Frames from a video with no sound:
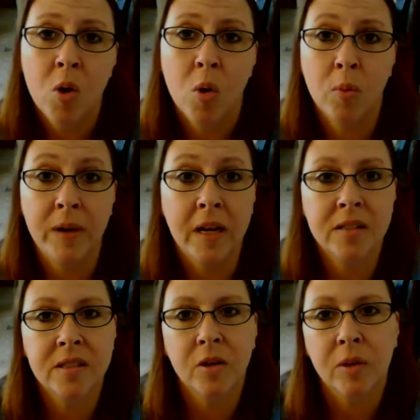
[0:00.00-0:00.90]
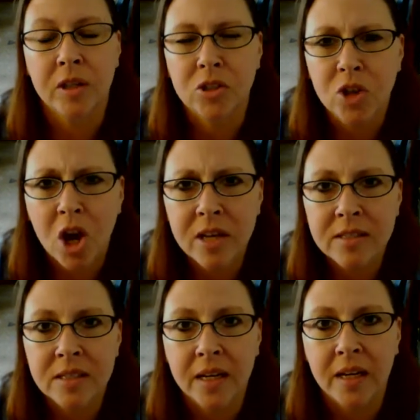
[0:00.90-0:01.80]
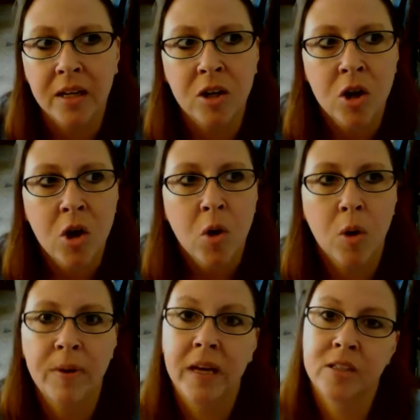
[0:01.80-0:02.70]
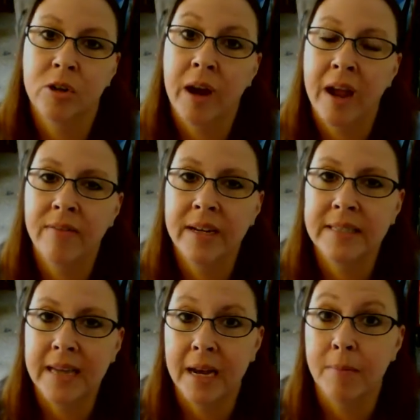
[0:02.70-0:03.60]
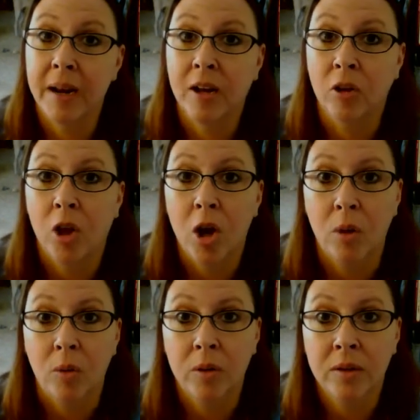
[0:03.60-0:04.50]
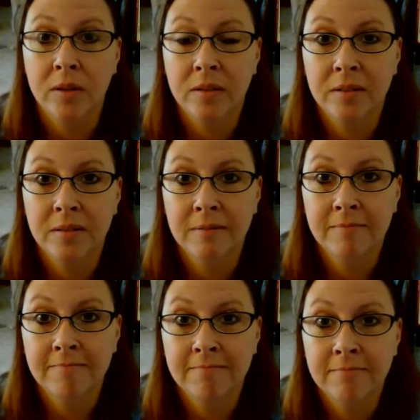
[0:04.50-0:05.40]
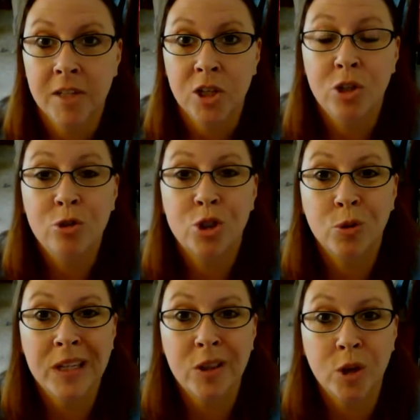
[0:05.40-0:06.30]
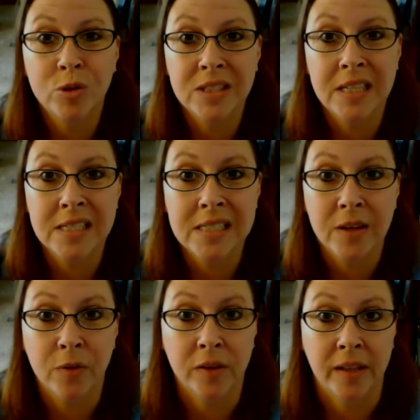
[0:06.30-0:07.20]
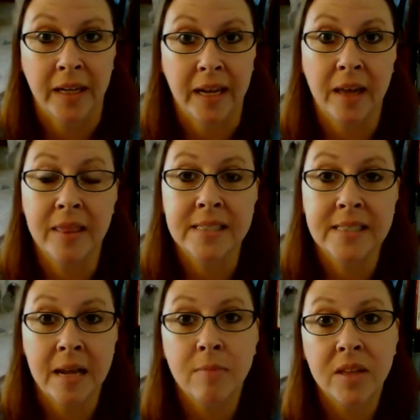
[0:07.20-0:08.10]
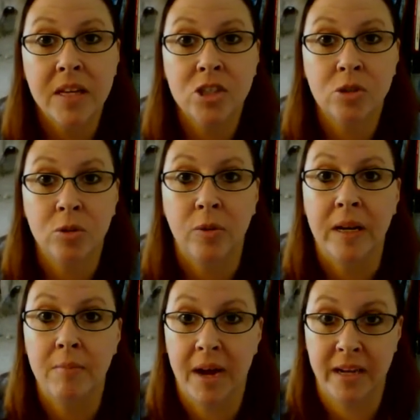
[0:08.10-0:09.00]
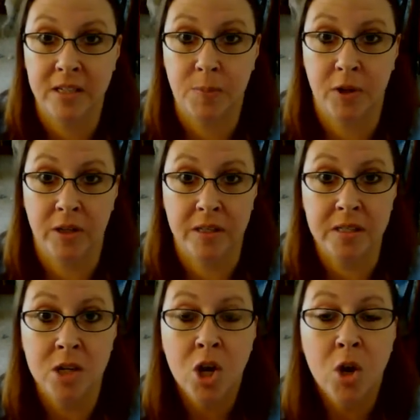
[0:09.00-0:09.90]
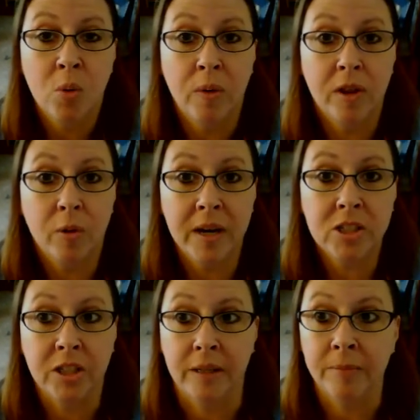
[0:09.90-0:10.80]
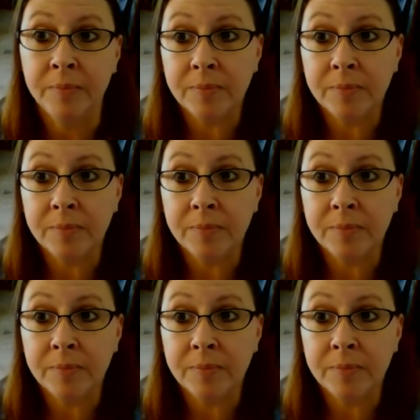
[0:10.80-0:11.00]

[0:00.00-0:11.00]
or because they're exhausted, or because they're having a diabetic low. You treat those things differently, and the same thing is true in my experience with aggression.